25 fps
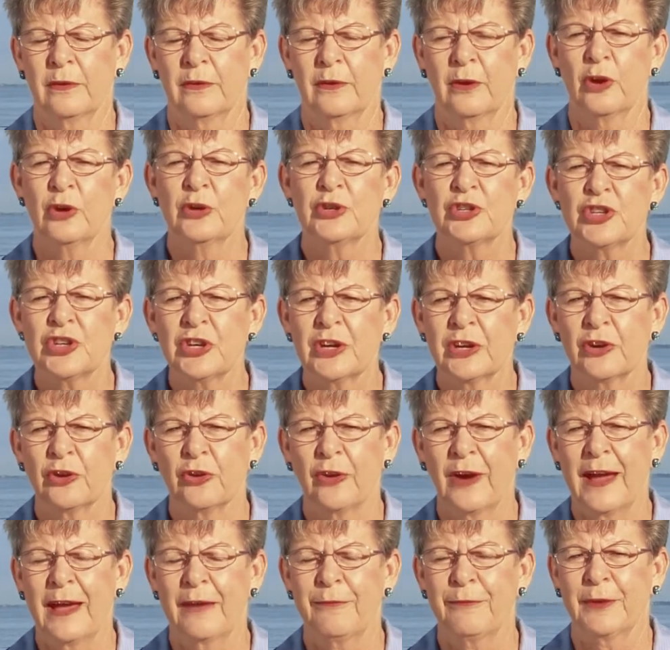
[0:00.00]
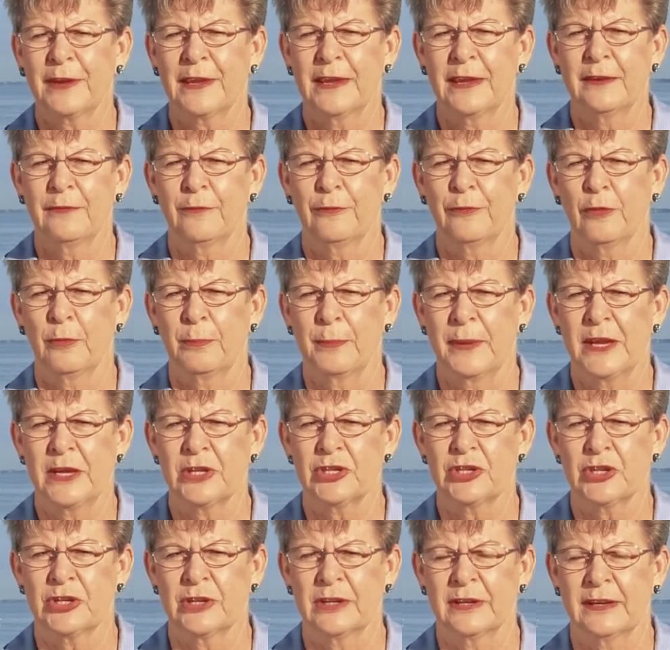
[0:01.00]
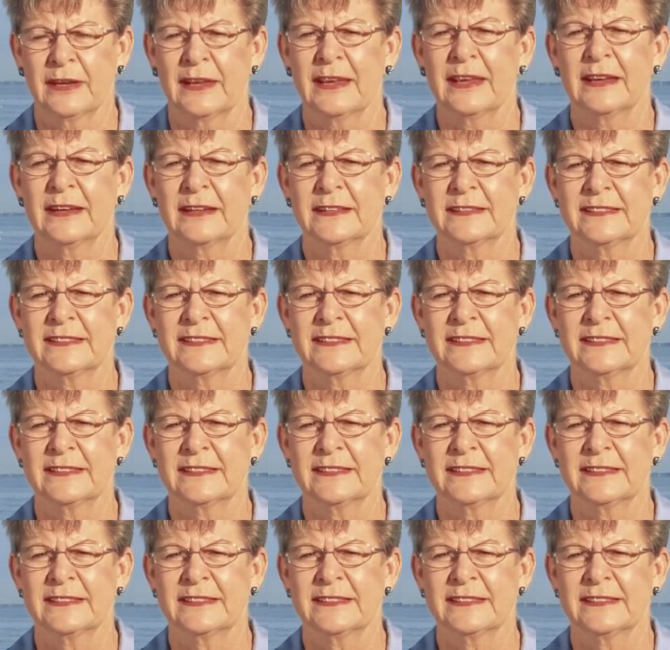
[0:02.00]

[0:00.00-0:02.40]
oceanographic information in a